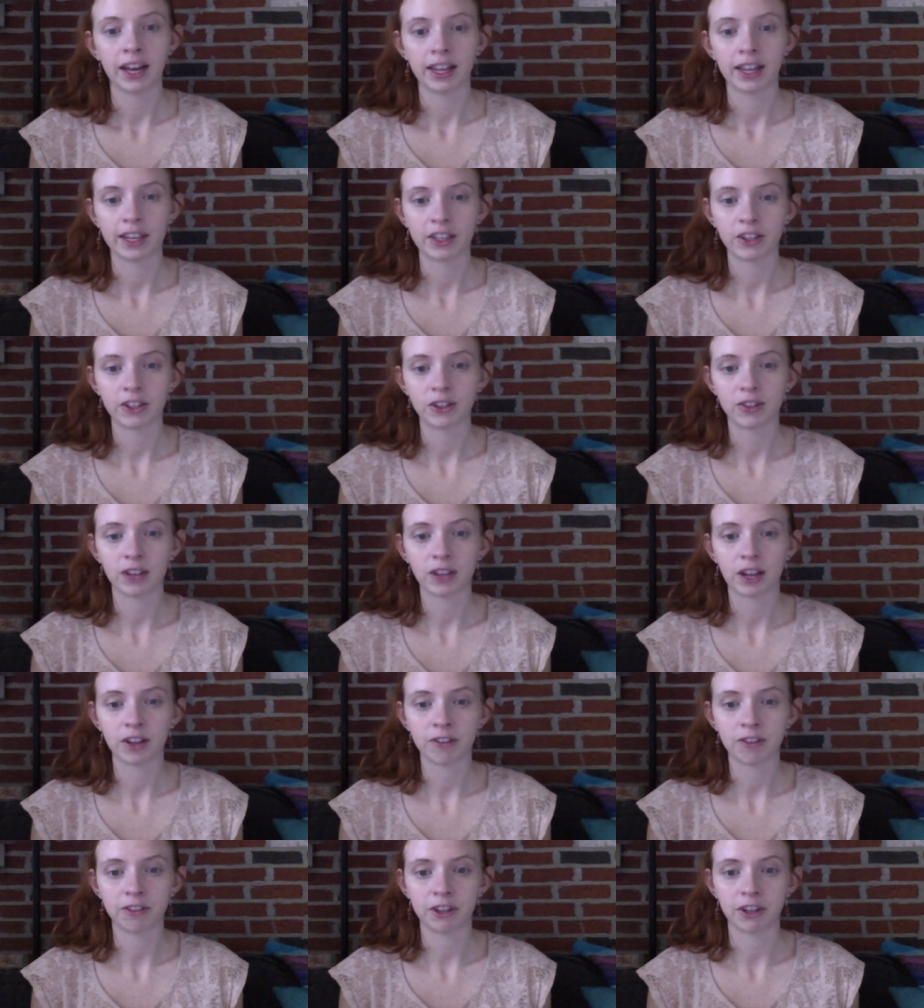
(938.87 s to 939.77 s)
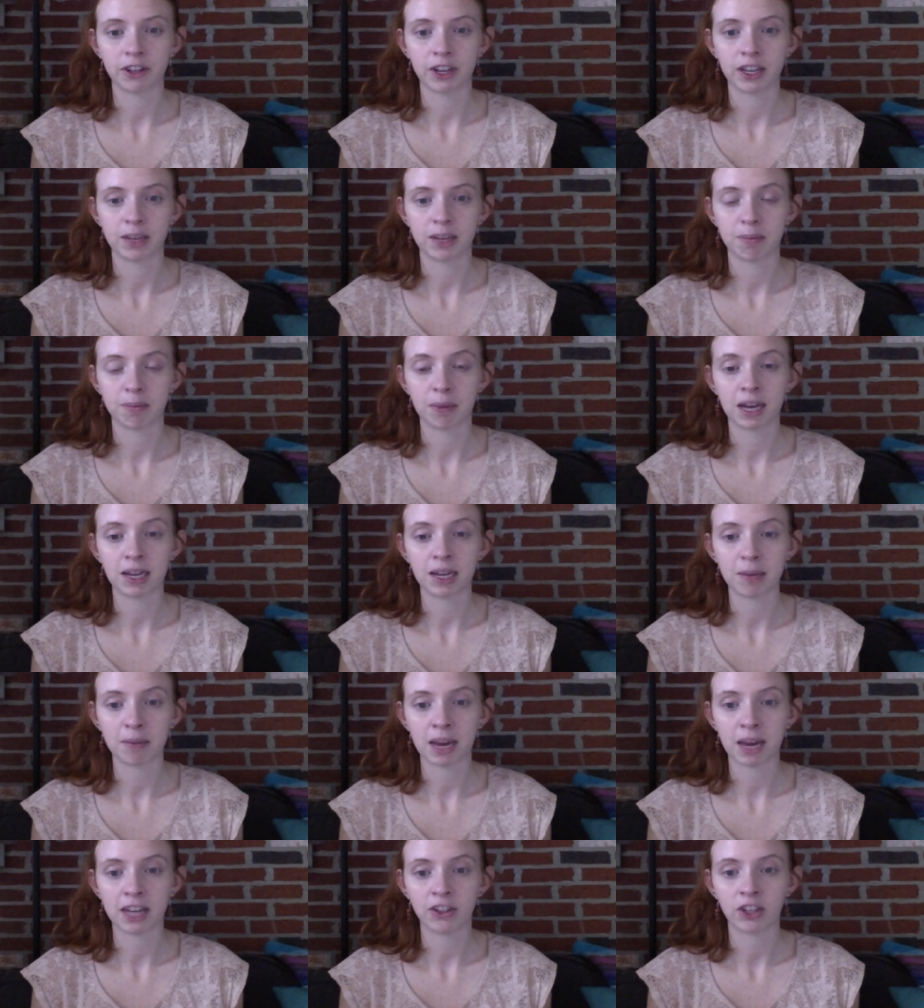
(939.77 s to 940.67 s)
I like to use aloe vera in
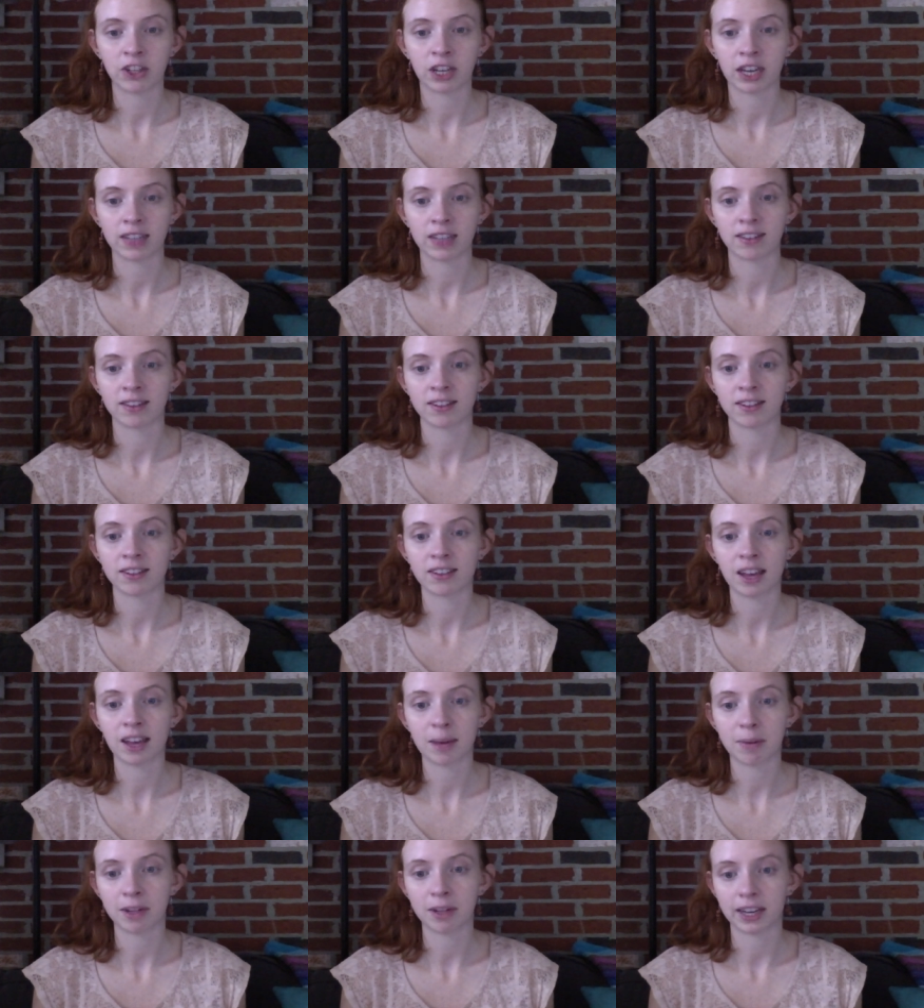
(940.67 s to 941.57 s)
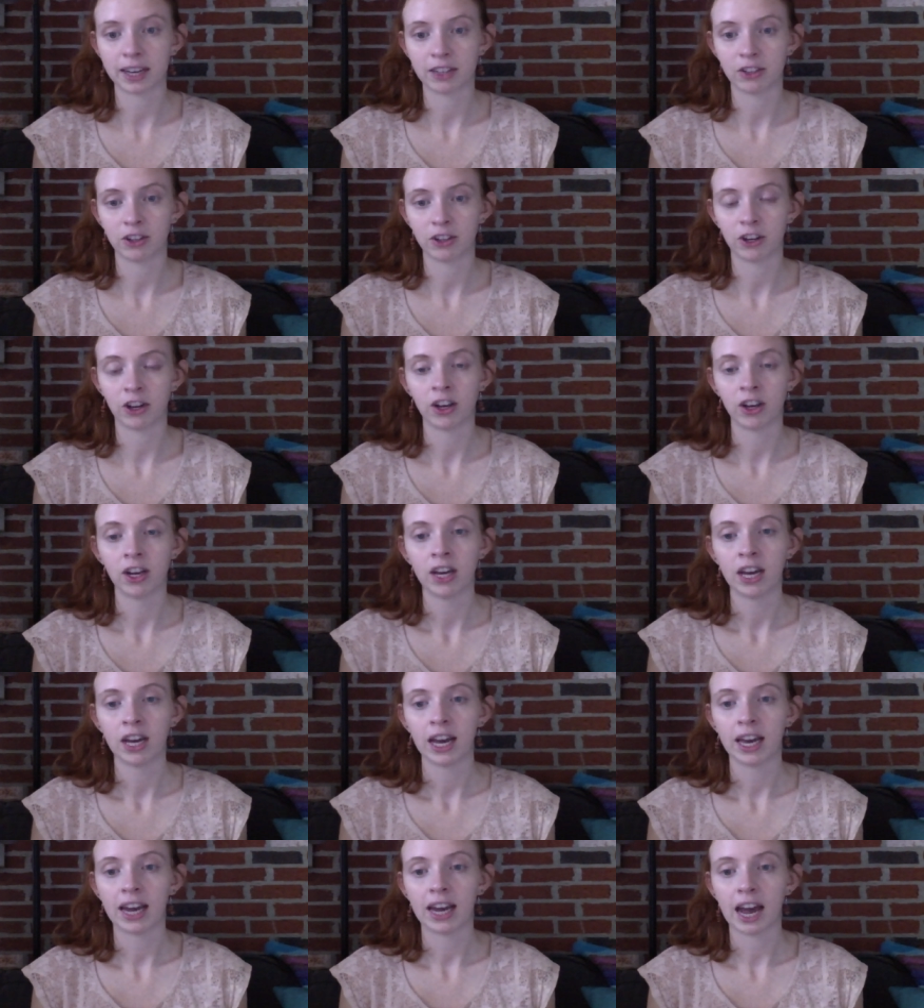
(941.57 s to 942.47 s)
money magic as a stabilizer.
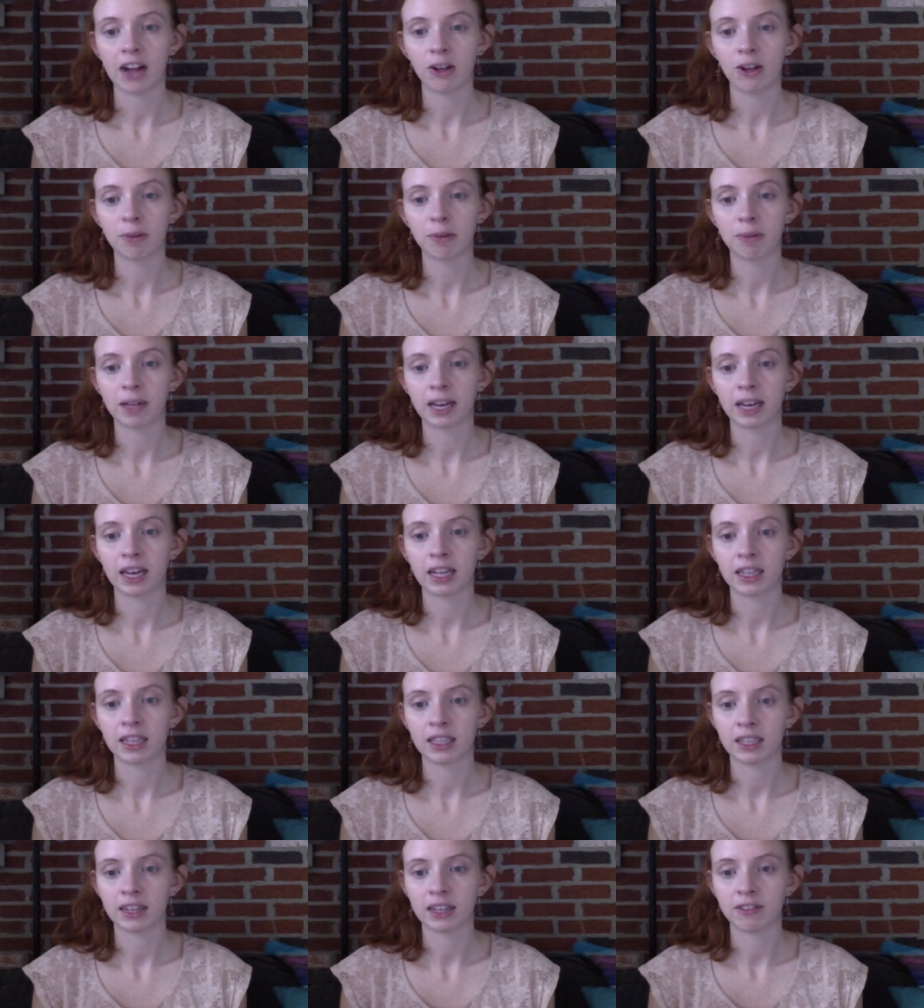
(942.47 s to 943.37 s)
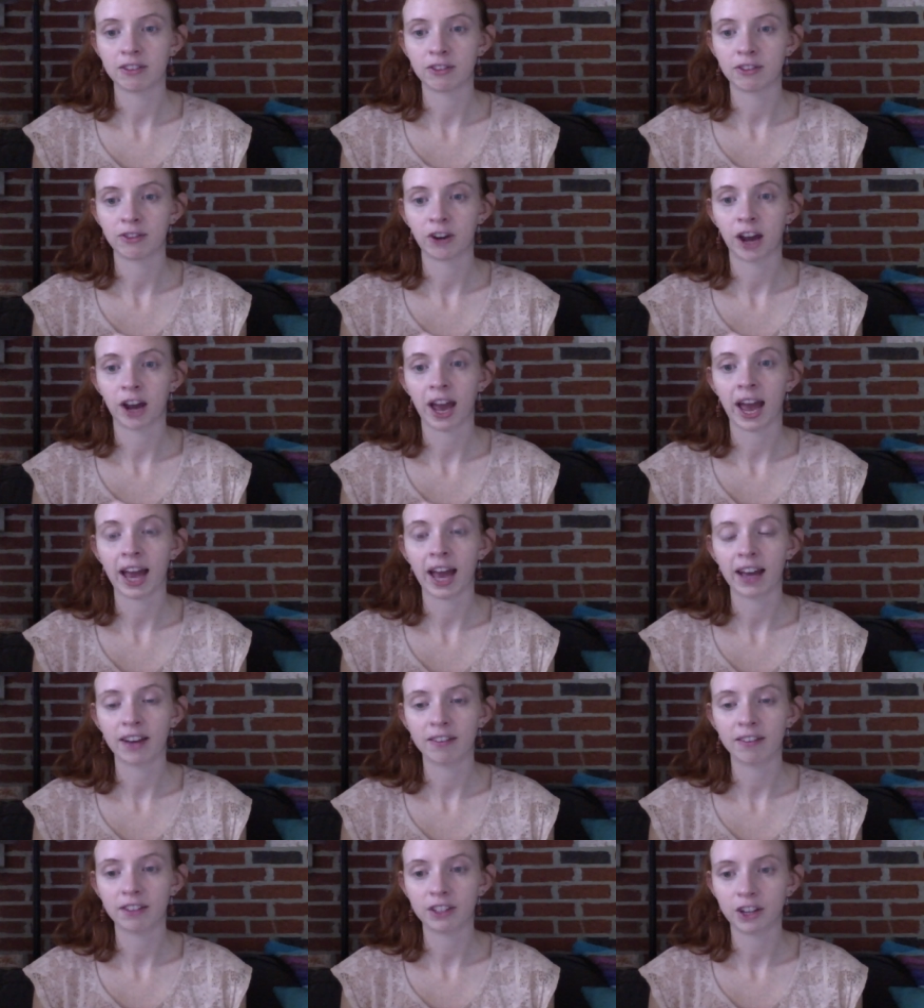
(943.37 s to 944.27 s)
An aloe plant lives for a
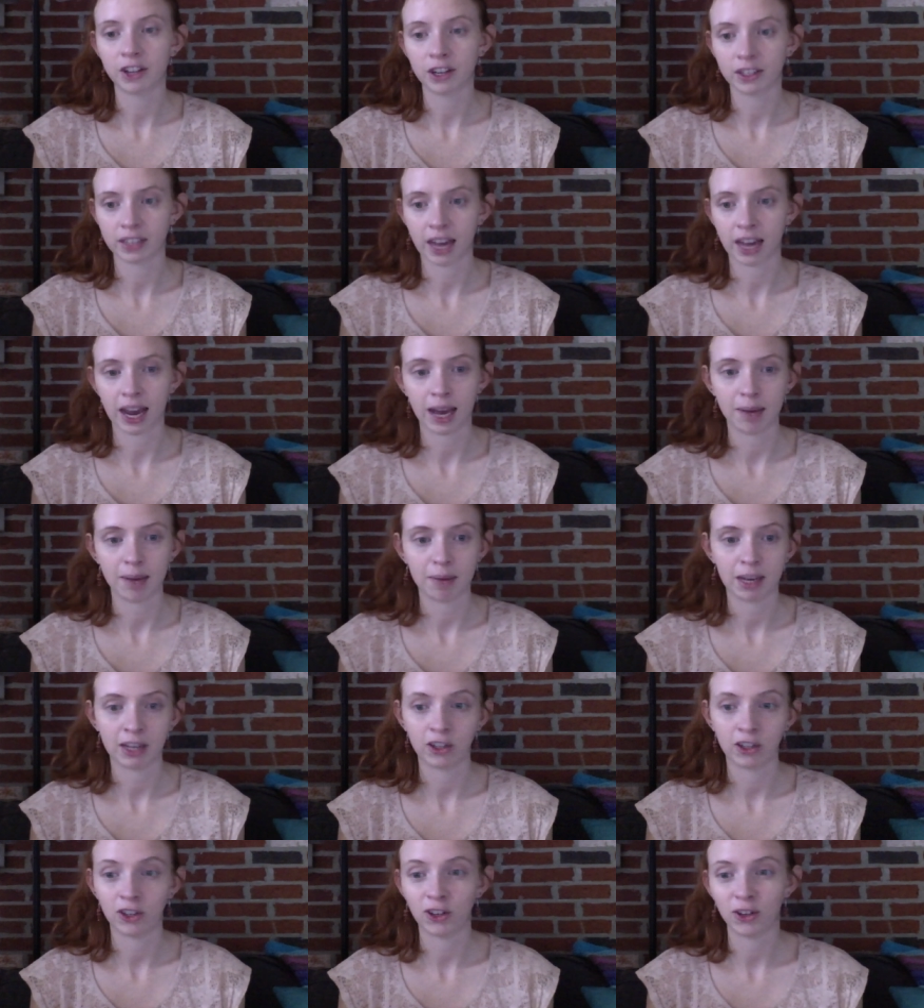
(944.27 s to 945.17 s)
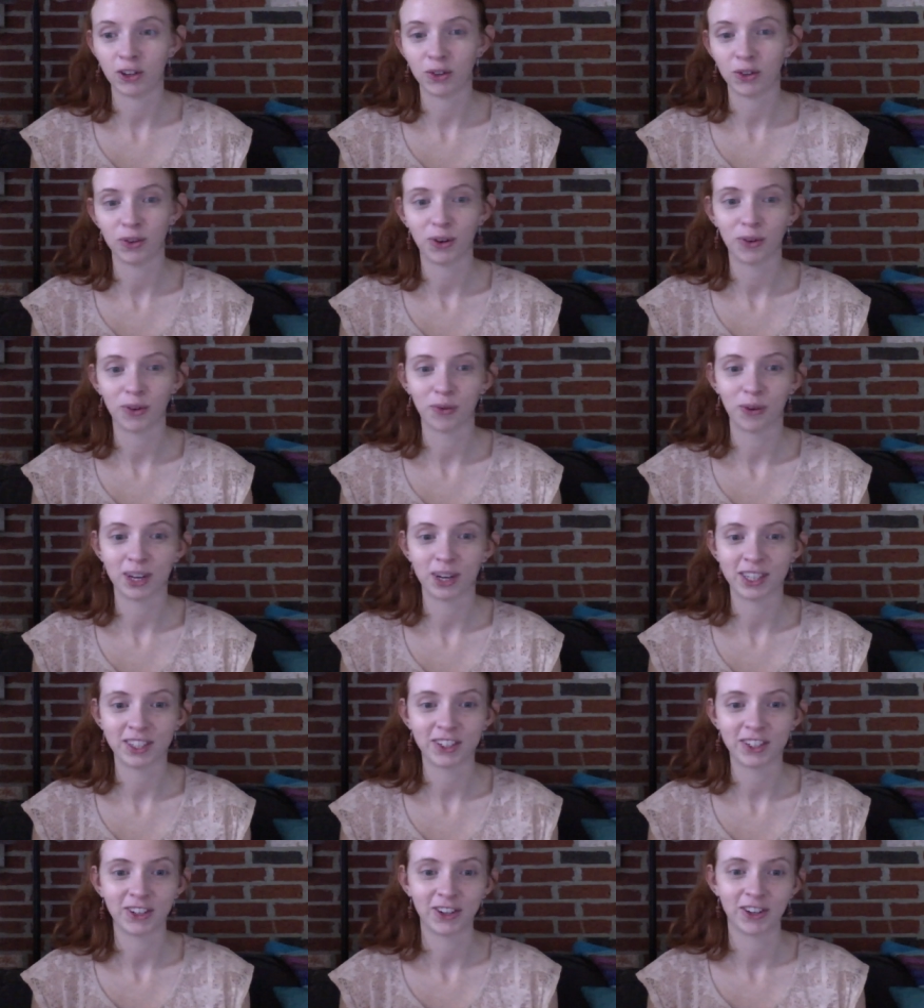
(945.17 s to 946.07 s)
heck of a long time, and you
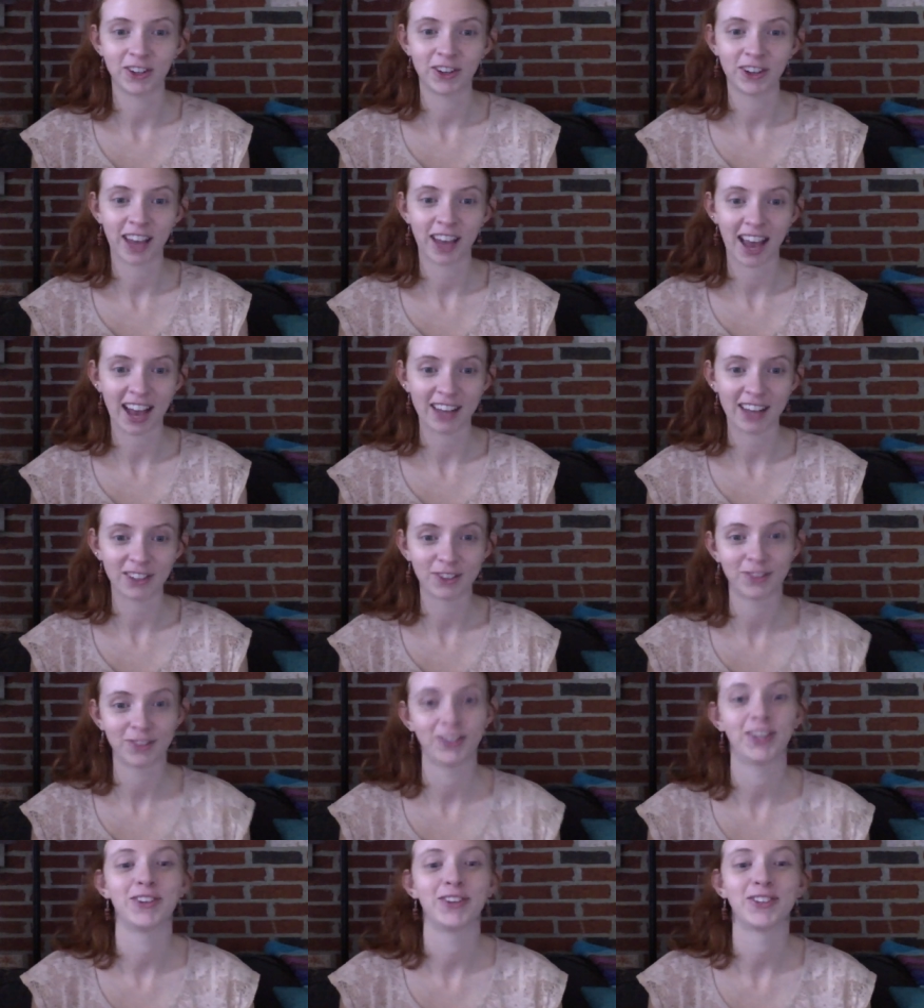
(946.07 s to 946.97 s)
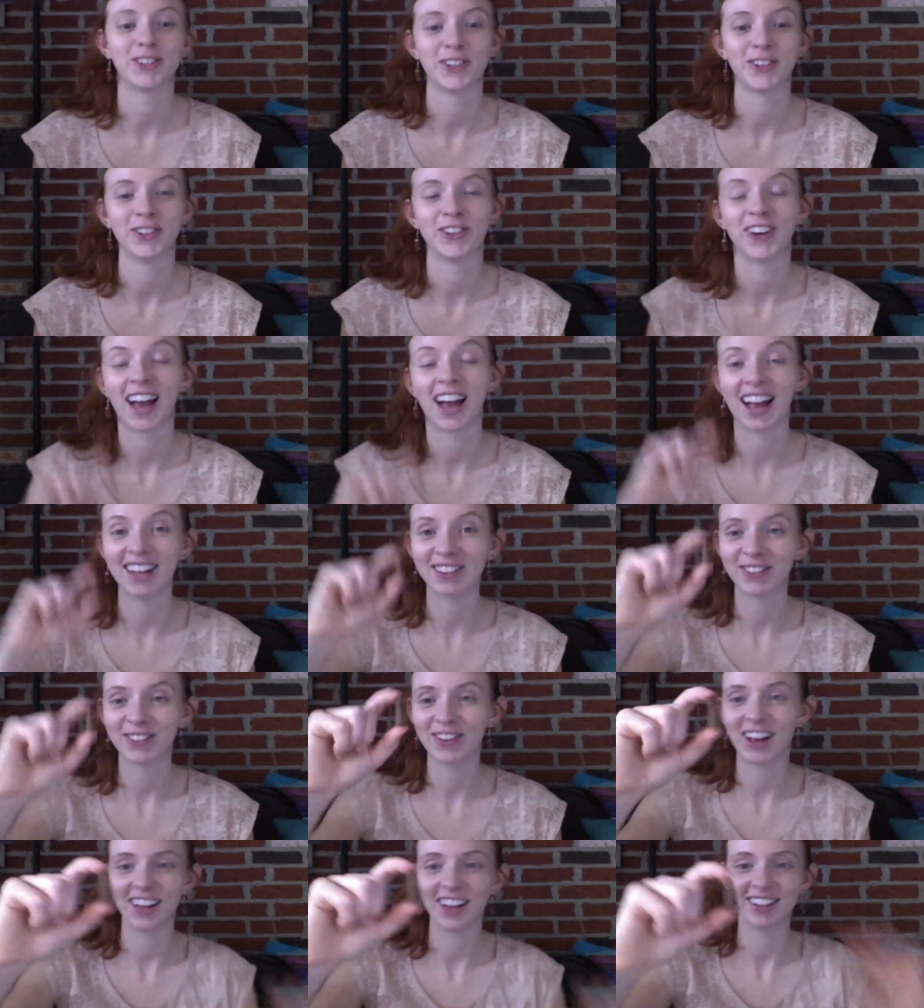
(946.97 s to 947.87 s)
want your cash flow to
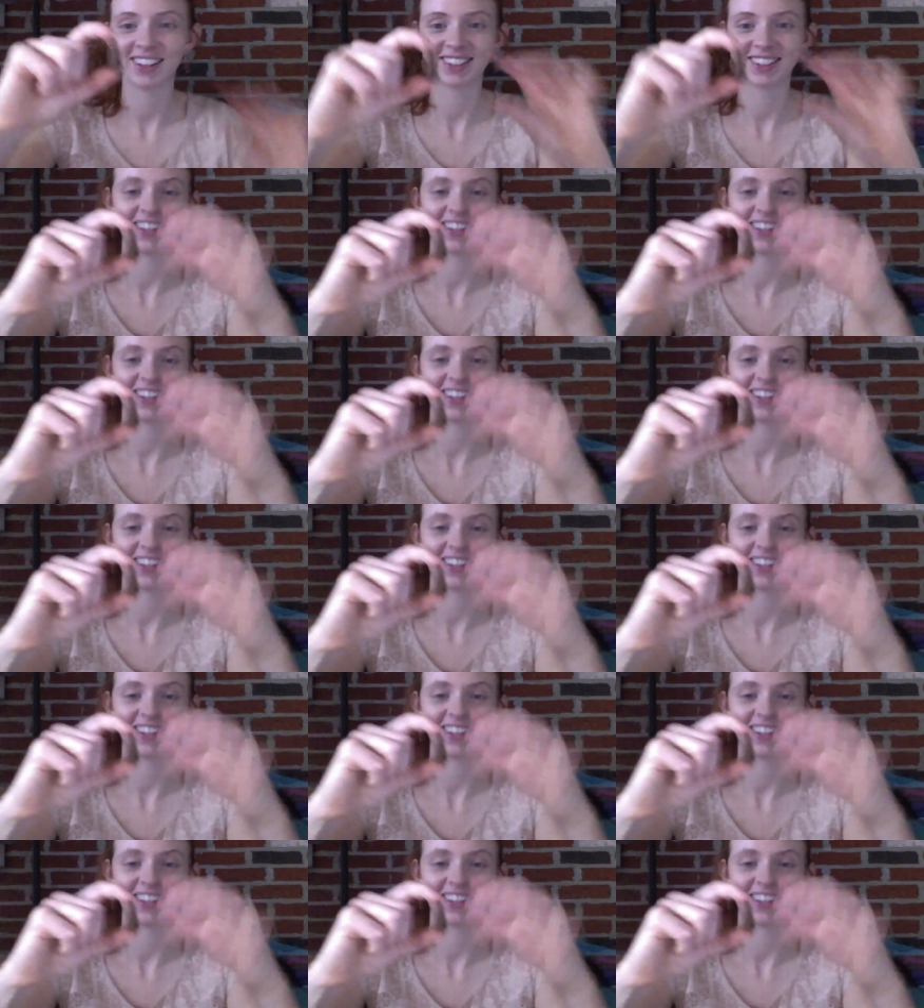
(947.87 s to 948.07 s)
as well.